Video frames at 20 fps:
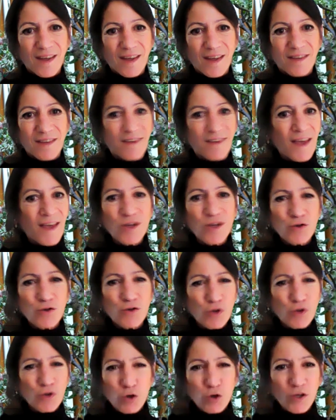10
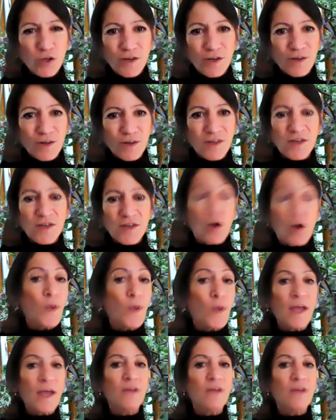years earlier that said, oh, we
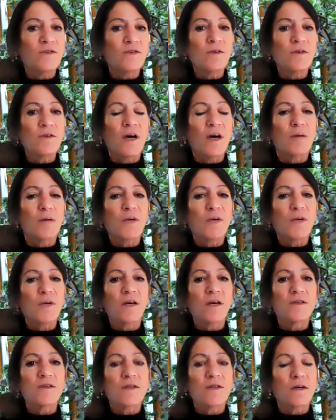can't do that
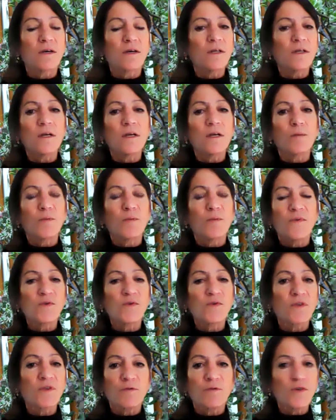because the cleanup, this
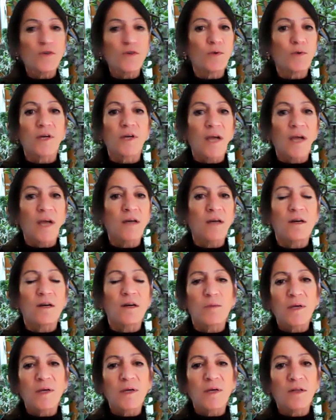was the first one in Canada to
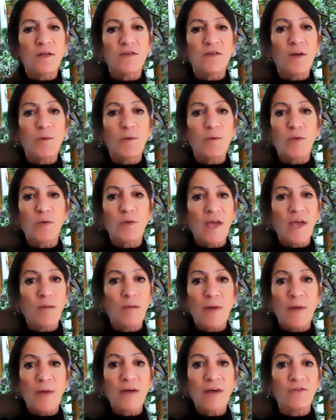be cleaned up and we can't
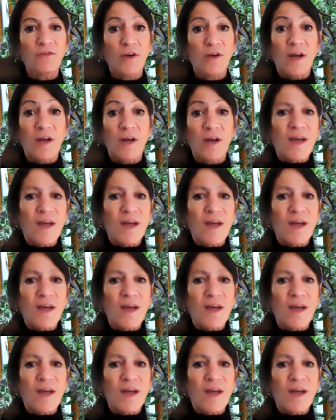backslide.